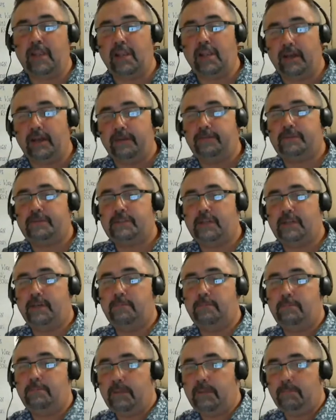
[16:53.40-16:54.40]

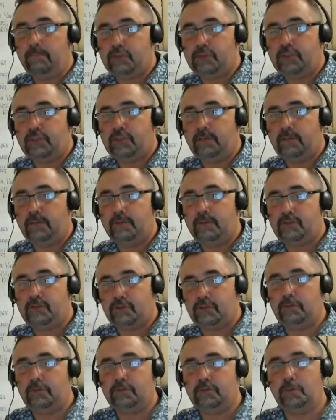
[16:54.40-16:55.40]
lifetime membership
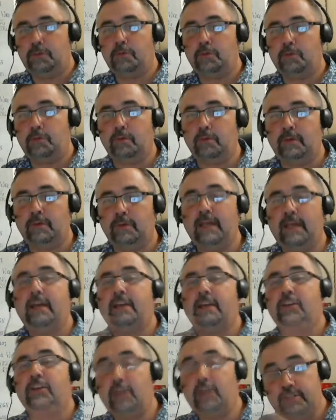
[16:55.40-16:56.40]
to Zukul.
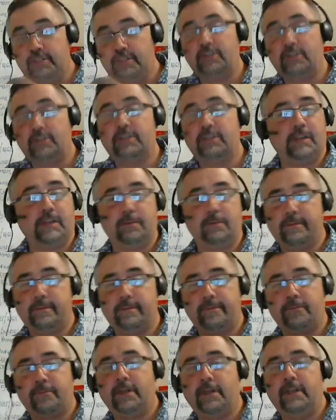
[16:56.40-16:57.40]
Yes, you can sign up for
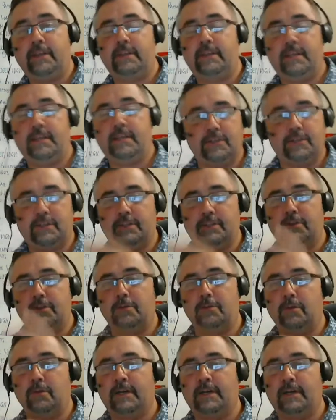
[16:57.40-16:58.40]
free. Yes, you can do
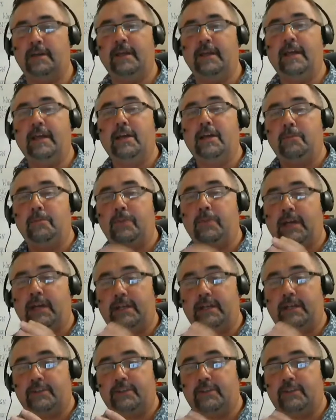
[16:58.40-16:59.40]
all that. But
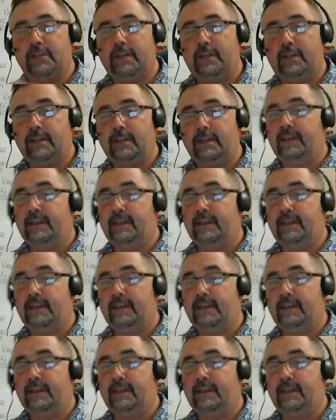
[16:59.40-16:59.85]
actually,